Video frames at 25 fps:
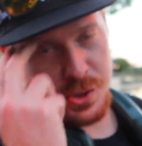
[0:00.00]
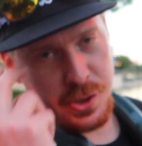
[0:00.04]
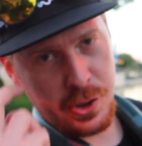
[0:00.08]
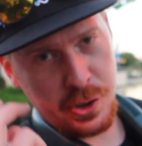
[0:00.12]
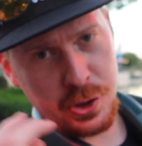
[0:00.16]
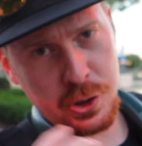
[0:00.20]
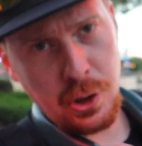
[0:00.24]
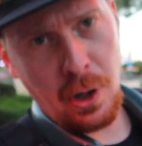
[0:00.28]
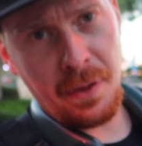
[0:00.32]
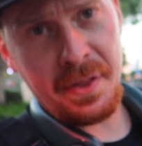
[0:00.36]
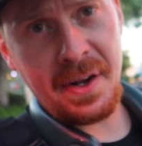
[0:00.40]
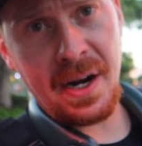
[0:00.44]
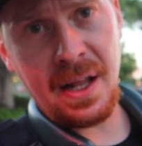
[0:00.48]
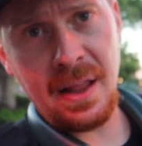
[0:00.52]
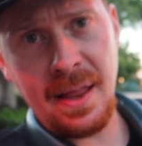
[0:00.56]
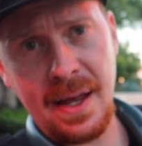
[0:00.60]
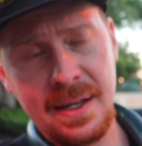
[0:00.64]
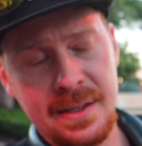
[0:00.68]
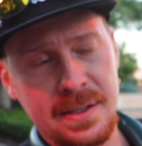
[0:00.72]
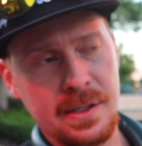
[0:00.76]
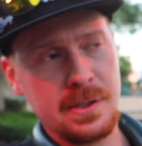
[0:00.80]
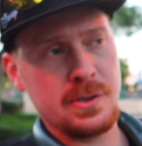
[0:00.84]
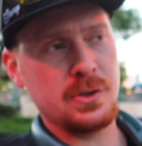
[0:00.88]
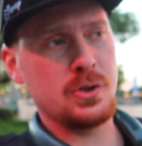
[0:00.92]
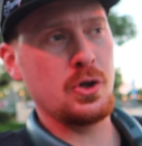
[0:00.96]
she saw that I
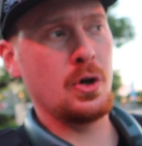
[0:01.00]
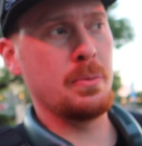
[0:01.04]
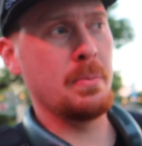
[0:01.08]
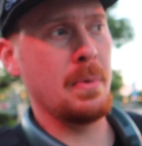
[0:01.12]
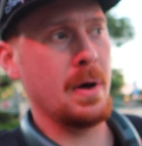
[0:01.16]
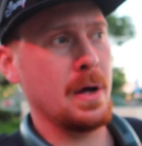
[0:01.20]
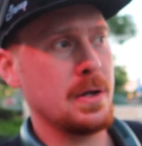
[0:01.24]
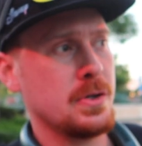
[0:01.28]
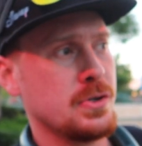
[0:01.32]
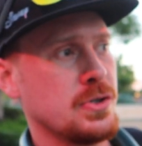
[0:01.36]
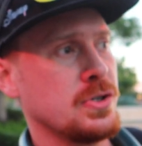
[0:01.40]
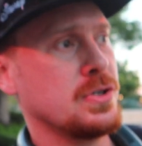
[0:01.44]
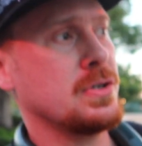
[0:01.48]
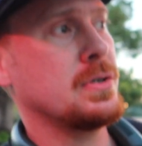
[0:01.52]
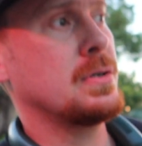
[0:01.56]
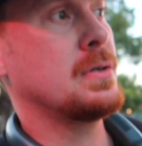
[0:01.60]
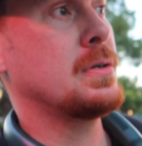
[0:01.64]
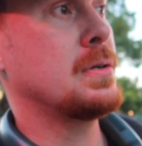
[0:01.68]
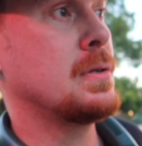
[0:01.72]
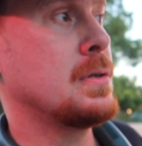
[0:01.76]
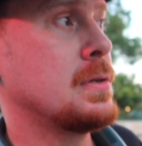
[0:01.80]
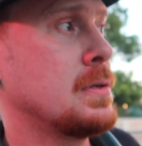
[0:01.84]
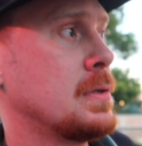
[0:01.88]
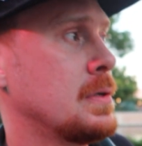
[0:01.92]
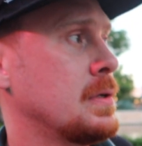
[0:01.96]
liked this so much
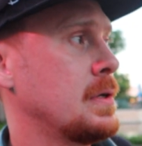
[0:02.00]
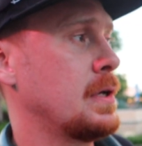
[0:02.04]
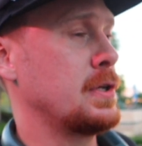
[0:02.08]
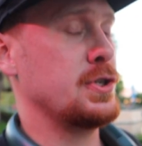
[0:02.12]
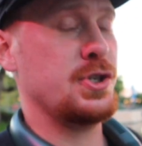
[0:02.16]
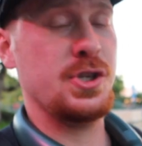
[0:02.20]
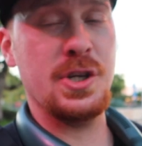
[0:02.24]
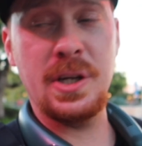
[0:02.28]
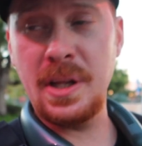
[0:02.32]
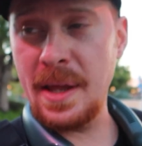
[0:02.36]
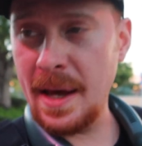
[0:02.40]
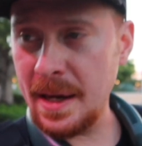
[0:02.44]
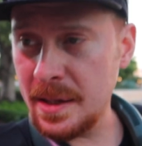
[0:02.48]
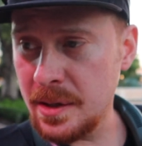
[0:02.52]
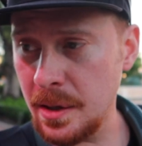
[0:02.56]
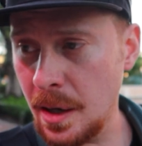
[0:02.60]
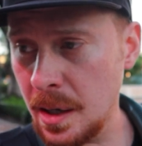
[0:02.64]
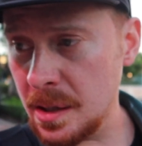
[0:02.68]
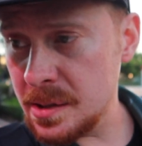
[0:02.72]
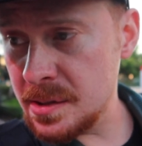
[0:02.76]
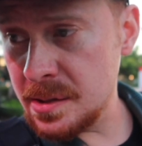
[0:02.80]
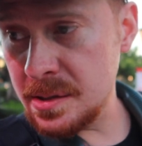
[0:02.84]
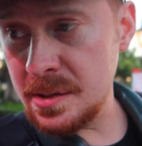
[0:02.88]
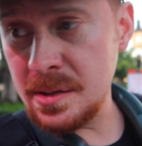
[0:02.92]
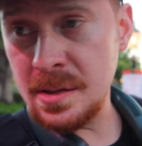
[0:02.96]
and she liked
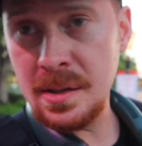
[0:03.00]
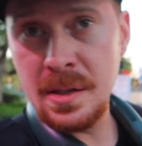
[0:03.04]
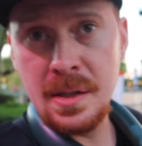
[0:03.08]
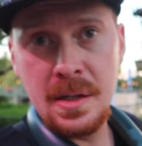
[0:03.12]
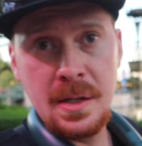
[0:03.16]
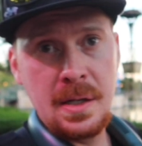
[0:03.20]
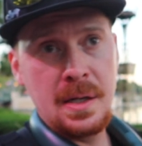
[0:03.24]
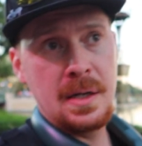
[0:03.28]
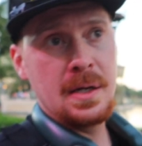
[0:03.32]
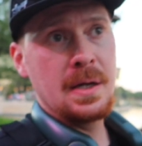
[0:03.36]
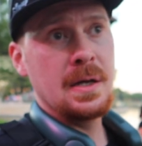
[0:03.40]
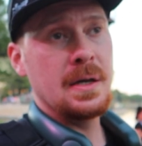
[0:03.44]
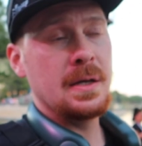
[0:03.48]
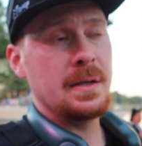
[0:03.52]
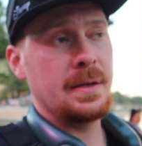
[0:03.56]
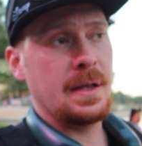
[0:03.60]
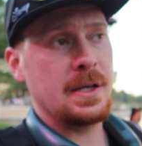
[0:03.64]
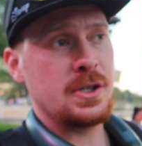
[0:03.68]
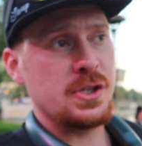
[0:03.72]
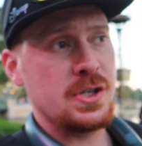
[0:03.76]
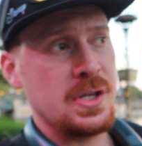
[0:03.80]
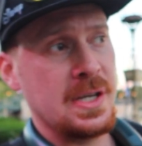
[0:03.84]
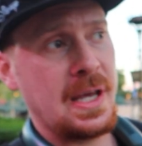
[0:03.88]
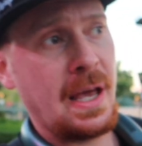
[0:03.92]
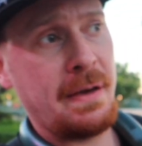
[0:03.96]
us. Yeah.
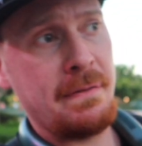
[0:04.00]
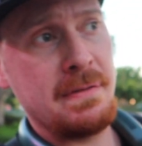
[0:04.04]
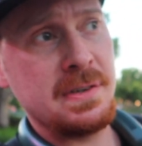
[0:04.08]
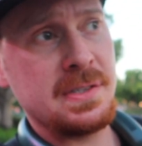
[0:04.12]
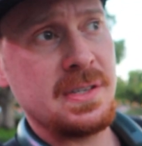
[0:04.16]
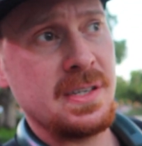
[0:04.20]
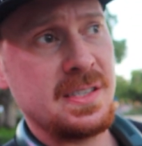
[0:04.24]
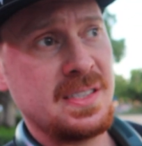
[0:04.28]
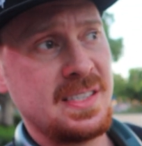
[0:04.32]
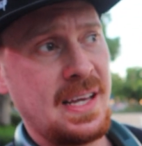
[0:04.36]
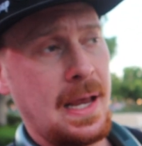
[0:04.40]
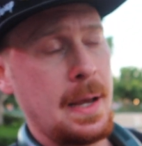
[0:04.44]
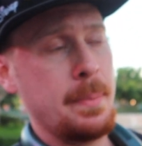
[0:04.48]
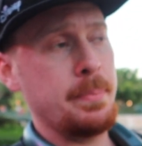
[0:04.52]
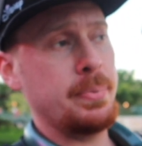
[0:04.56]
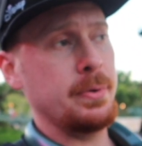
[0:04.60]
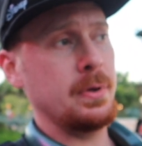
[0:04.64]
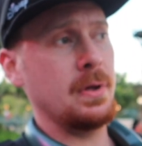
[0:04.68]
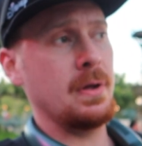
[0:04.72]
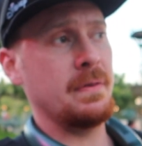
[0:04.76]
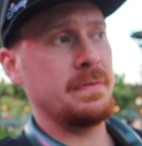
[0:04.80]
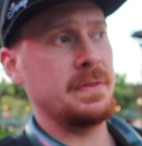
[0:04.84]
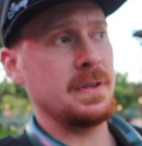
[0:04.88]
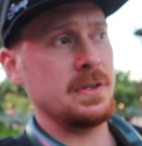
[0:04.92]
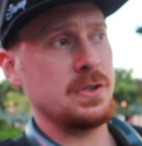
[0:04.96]
That she gave us a
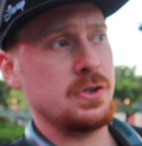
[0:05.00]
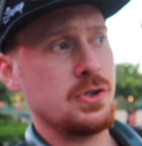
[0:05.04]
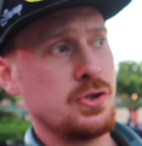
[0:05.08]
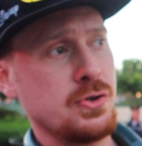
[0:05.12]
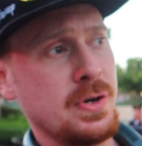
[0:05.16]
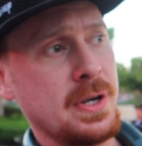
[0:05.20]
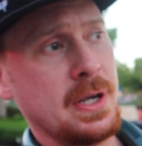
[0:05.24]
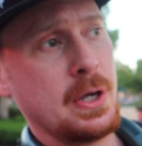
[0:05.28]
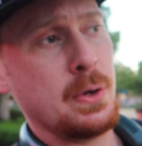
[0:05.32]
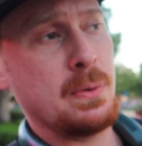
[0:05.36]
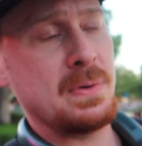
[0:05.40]
sample of this drink.